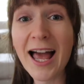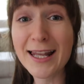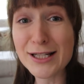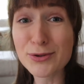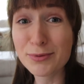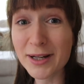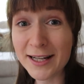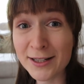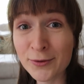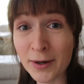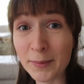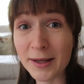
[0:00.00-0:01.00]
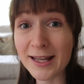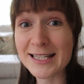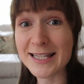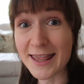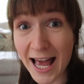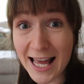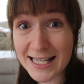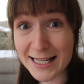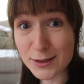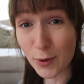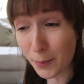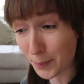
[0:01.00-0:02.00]
And it's really annoying, because that
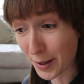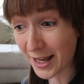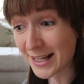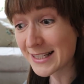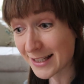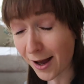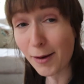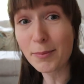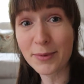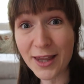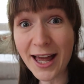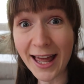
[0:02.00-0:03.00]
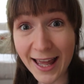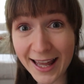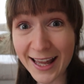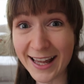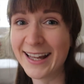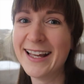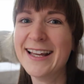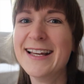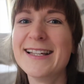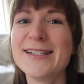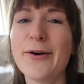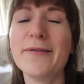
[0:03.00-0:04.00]
is what picks up the hair.
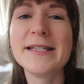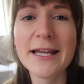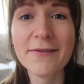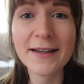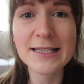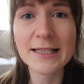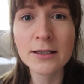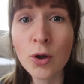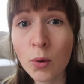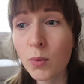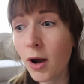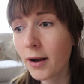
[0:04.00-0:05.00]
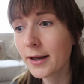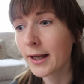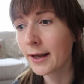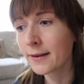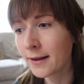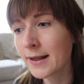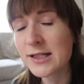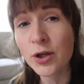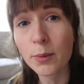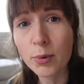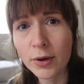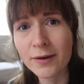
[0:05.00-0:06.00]
So obviously, if it's not working, then there's
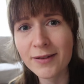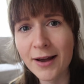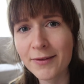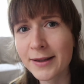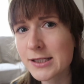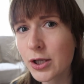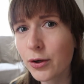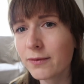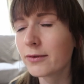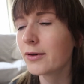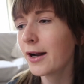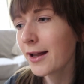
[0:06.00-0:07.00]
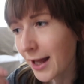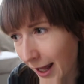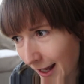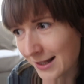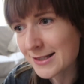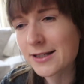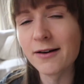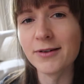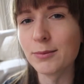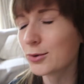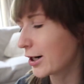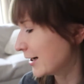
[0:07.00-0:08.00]
no point of having this hoover, right? Hence, I've
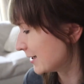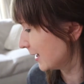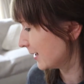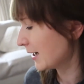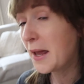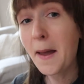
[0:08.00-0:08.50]
upgraded.